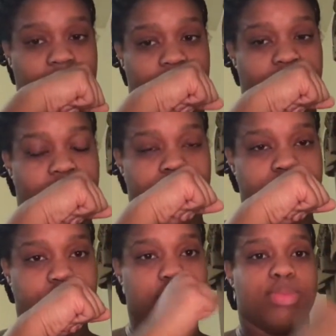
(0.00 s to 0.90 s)

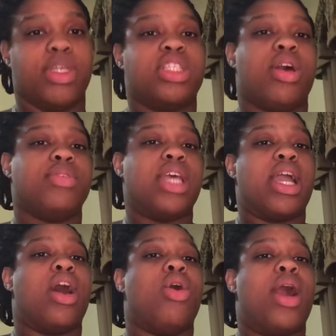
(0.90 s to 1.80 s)
Excuse me. And so I was like,
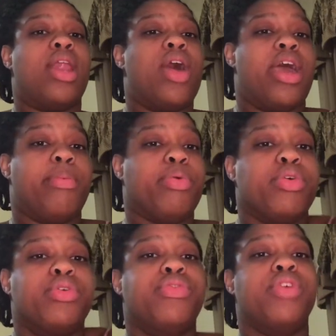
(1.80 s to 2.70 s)
oh, I don't have the
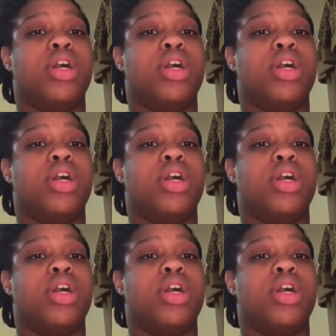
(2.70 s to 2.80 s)
proof.